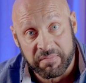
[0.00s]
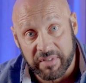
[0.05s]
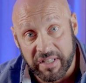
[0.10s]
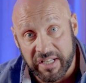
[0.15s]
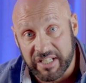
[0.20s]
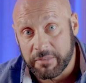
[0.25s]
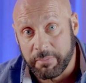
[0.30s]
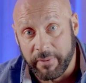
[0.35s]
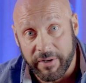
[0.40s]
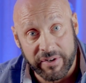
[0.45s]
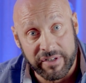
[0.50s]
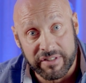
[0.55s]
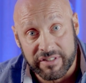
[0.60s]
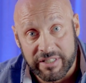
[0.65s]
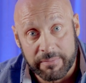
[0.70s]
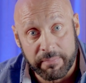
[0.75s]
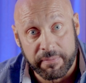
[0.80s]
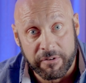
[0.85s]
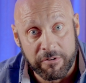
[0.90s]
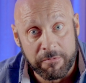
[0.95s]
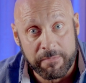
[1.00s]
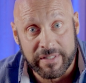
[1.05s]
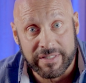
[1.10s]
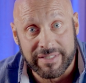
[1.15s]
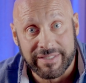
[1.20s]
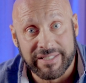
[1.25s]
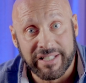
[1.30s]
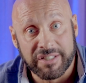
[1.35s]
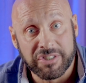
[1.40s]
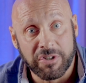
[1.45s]
experienced
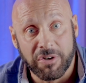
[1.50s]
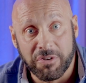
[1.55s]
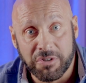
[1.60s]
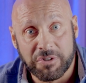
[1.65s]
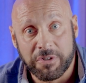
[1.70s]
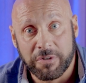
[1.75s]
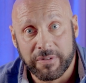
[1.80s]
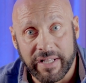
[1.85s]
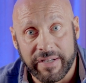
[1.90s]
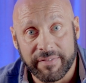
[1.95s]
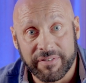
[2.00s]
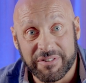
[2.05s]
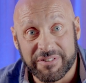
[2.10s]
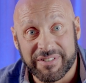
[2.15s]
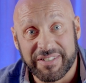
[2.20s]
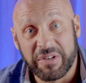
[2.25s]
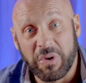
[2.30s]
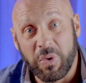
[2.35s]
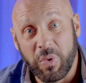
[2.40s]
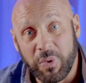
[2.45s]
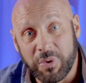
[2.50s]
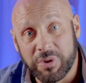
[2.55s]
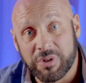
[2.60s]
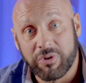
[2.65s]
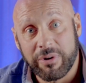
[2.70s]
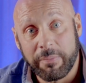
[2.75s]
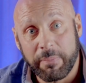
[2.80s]
improvements in testosterone levels and also